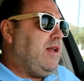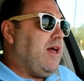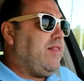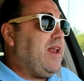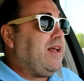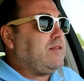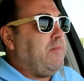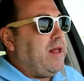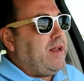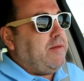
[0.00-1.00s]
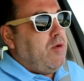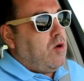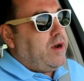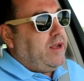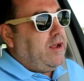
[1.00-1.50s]
Now the next Monday
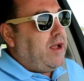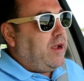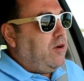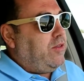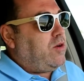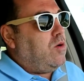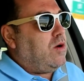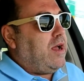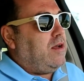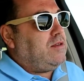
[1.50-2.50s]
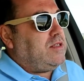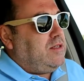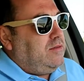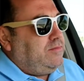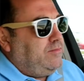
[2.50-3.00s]
morning, I go to the courthouse
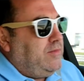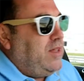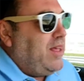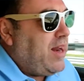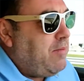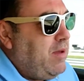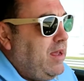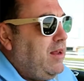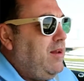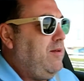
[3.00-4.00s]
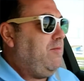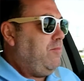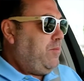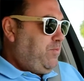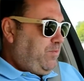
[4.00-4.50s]
and I meet
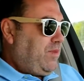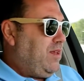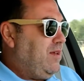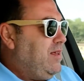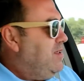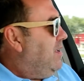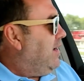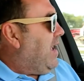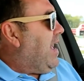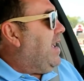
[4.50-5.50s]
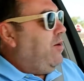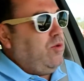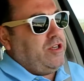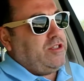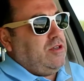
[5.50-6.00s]
a guy and
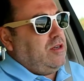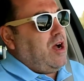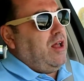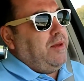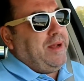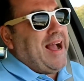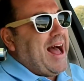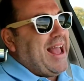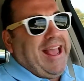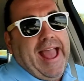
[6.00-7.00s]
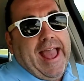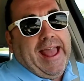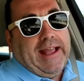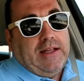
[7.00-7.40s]
we're just going to call him Guy A.